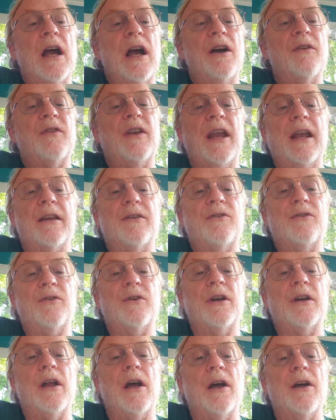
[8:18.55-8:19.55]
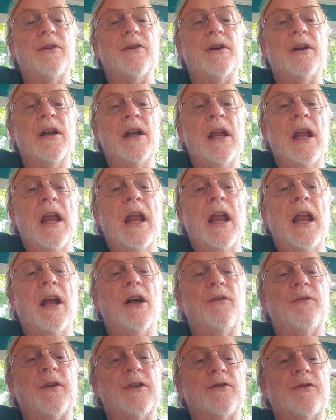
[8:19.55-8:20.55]
of cancer and other
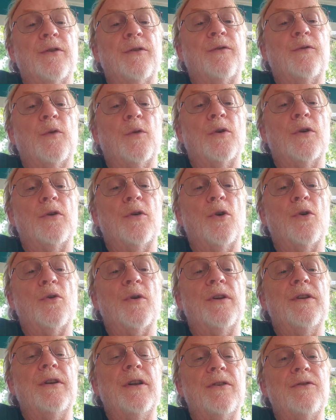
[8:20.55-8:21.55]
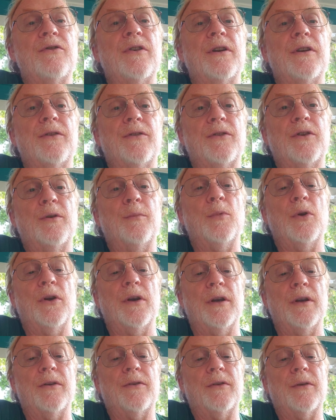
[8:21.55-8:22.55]
health issues for local indigenous
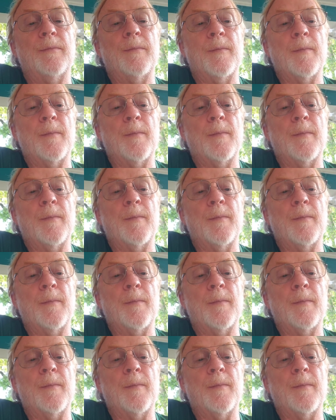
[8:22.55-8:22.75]
communities.